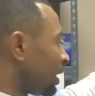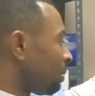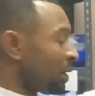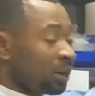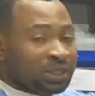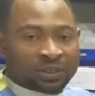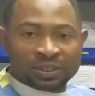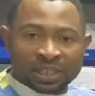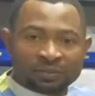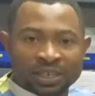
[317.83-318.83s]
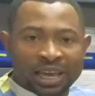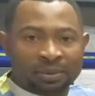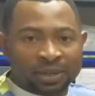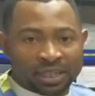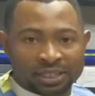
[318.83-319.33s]
biological safety
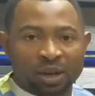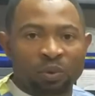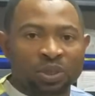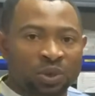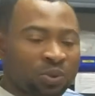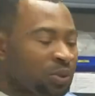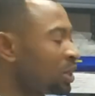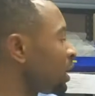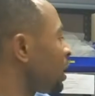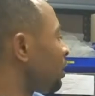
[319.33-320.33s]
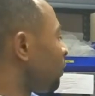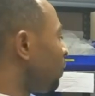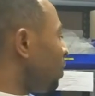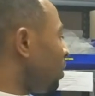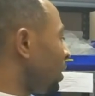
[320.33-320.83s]
cabinets that we use
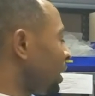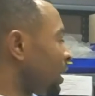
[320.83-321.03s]
for